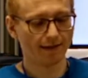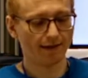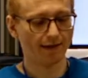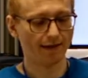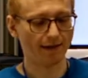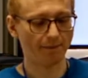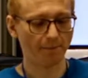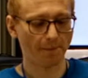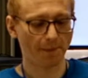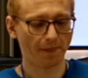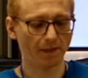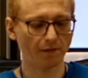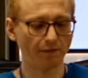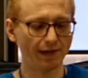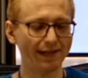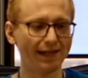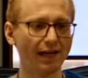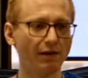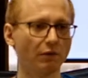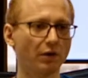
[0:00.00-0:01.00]
Um, the
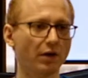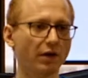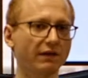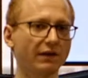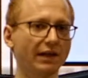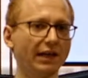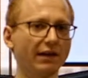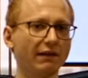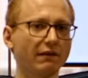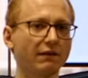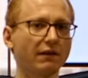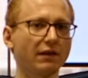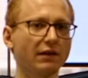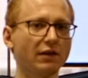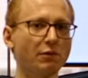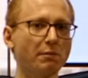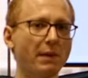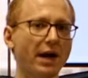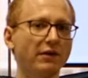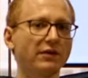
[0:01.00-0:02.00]
way that works is
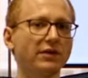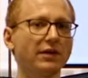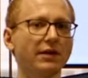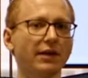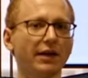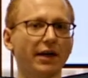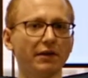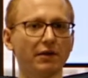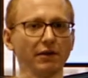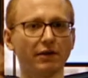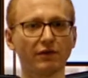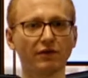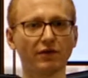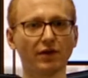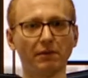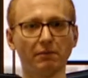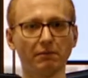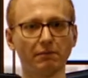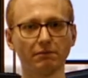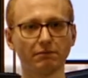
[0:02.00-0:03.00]
you mount it under
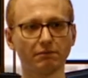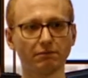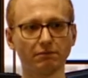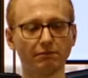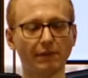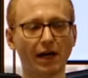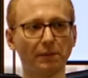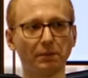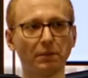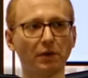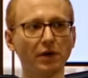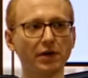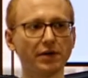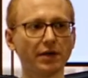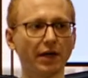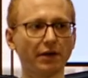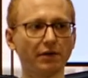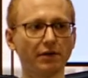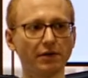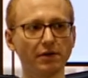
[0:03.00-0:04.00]
some mount point
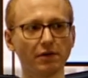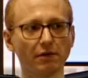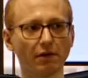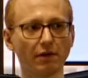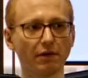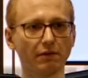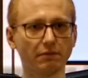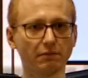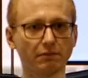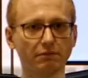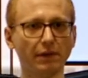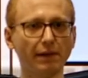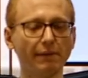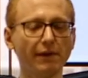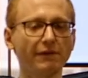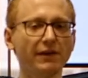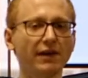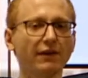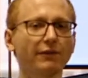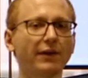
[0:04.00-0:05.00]
under your
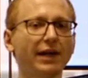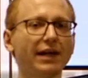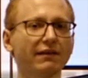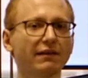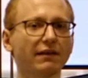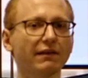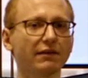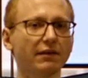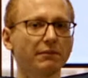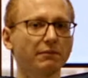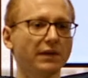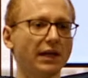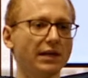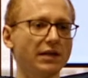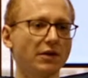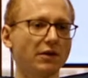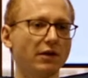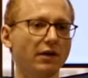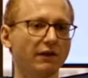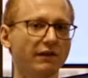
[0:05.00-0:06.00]
memfs file system, then
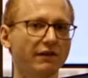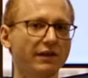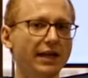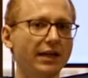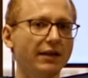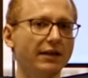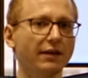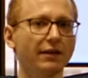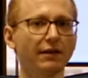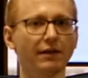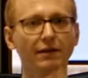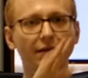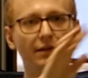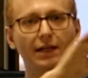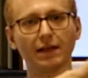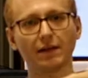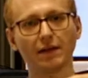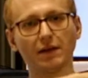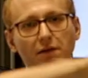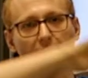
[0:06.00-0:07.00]
you call sync,
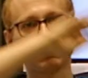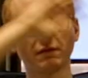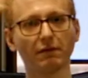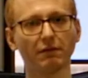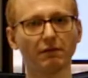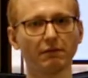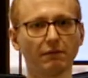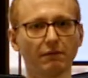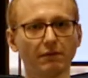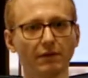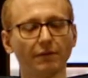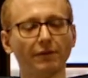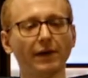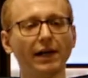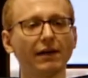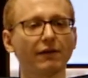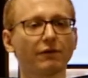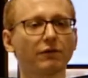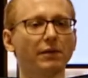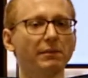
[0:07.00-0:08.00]
that loads the
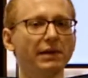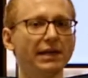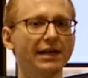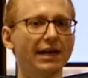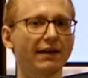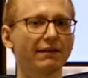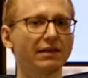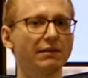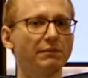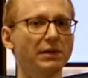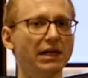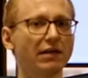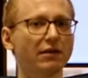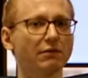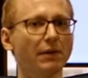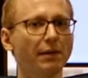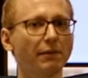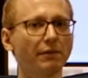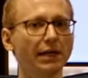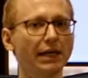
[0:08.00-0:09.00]
files from IndexedDB into
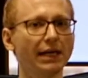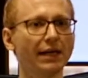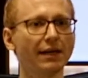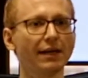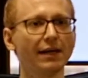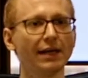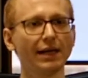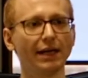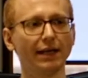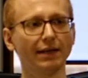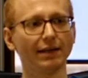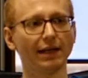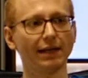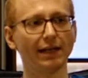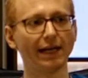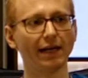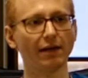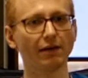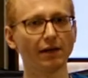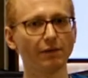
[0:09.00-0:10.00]
memory, and then
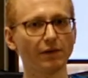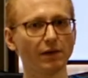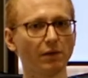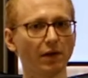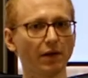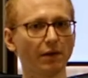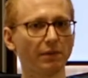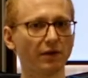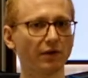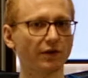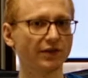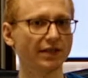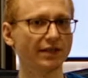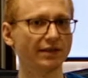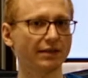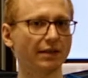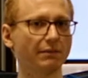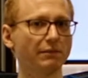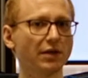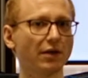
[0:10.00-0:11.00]
later if you want to
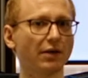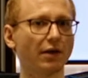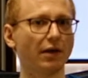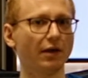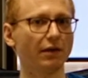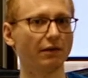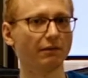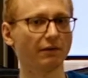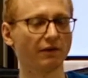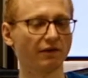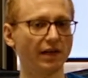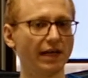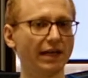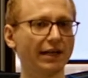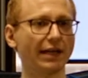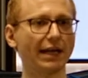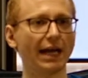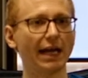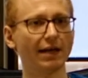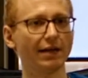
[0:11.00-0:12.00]
persist them, you call sync
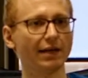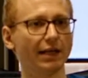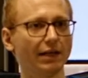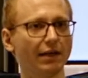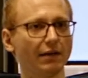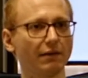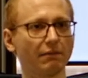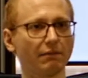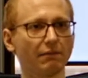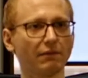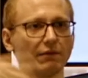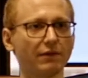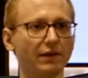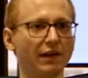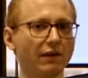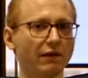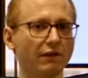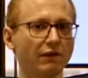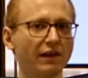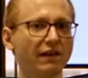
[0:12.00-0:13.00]
again and it
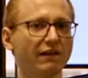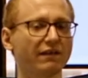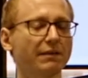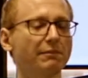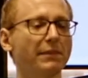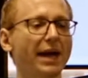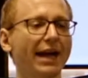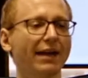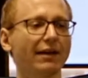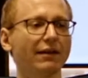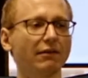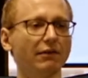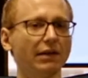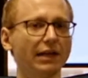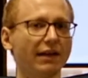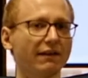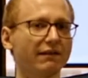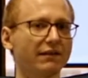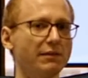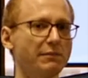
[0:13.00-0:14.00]
syncs them back into
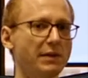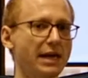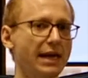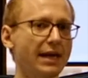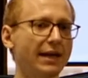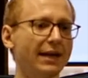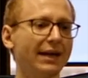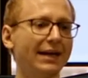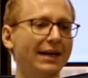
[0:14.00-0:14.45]
IndexedDB.